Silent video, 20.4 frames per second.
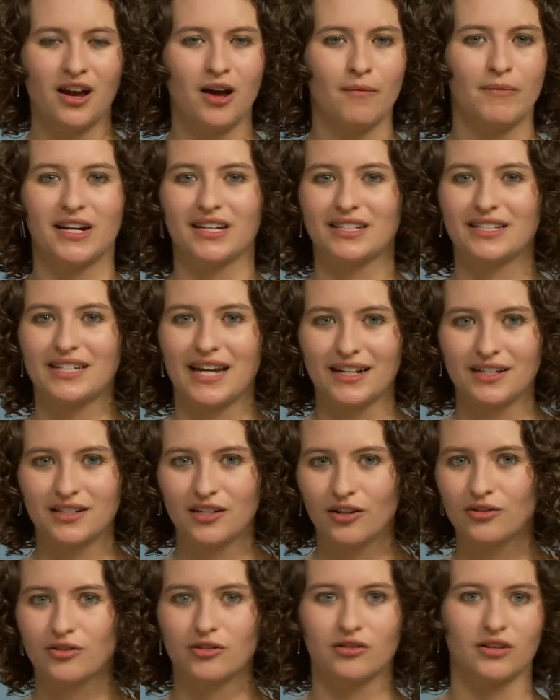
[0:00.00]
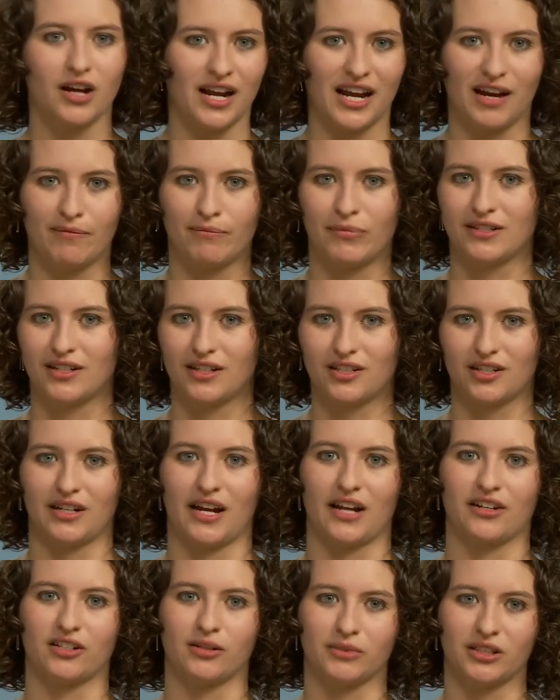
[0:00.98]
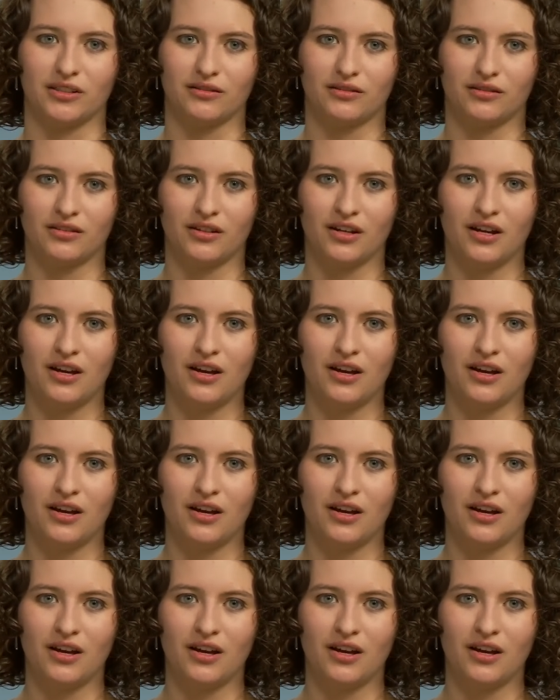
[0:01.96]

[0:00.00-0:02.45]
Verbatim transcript: because text nodes do not have position attributes.